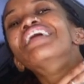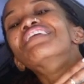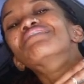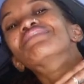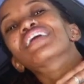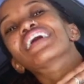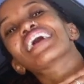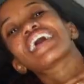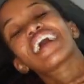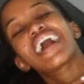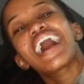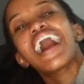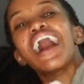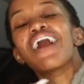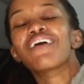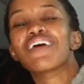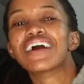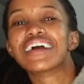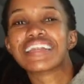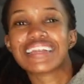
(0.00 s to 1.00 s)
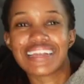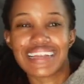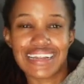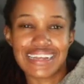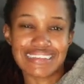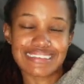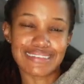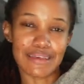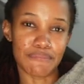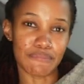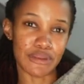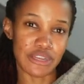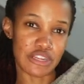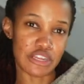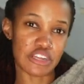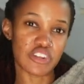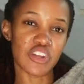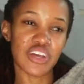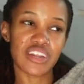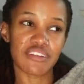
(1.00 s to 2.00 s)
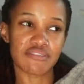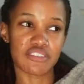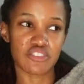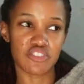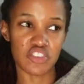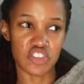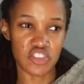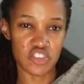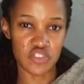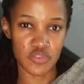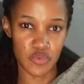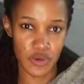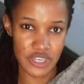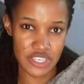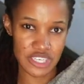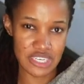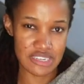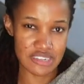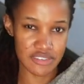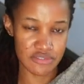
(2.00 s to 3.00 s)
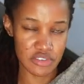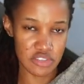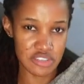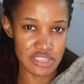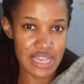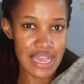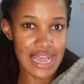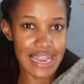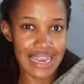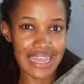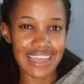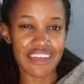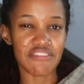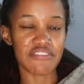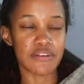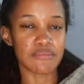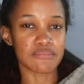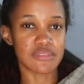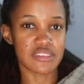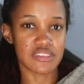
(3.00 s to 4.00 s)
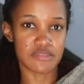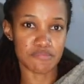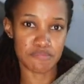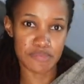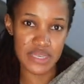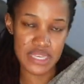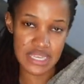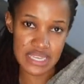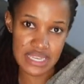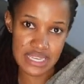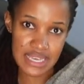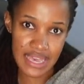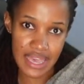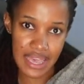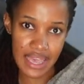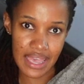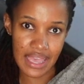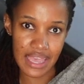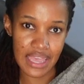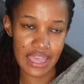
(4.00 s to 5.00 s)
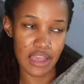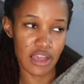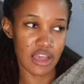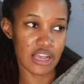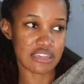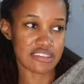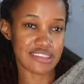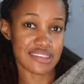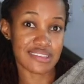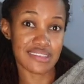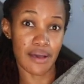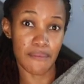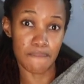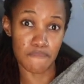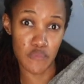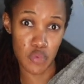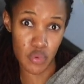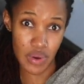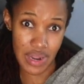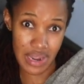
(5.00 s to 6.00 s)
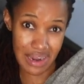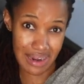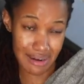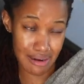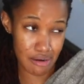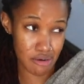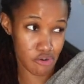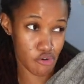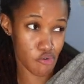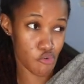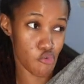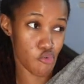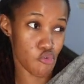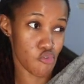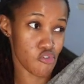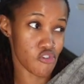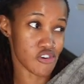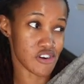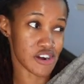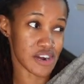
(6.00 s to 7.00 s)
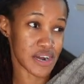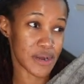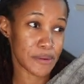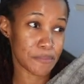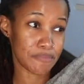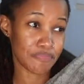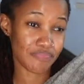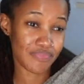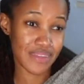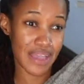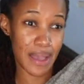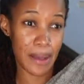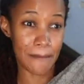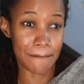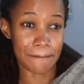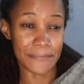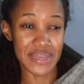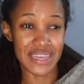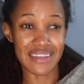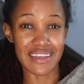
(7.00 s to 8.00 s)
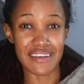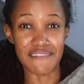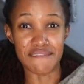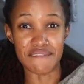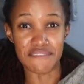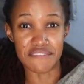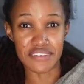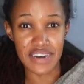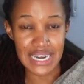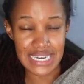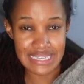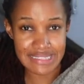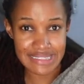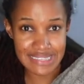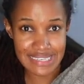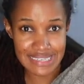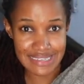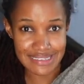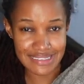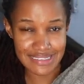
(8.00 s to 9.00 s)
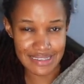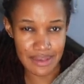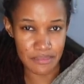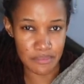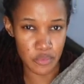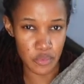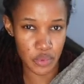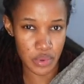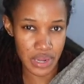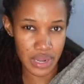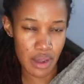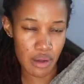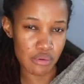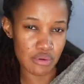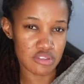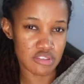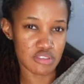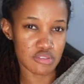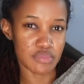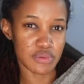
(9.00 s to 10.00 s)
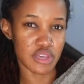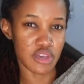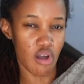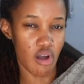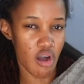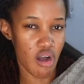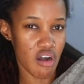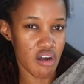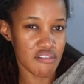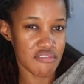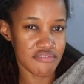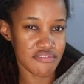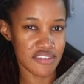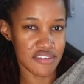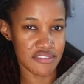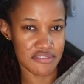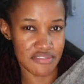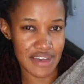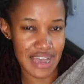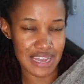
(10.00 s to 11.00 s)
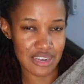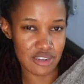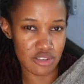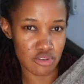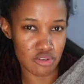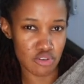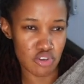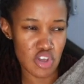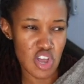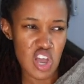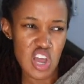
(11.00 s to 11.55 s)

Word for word: but I want somebody not even to just watch interviews. Like if I'm speaking somewhere or I'm being invited somewhere, I want to be of value,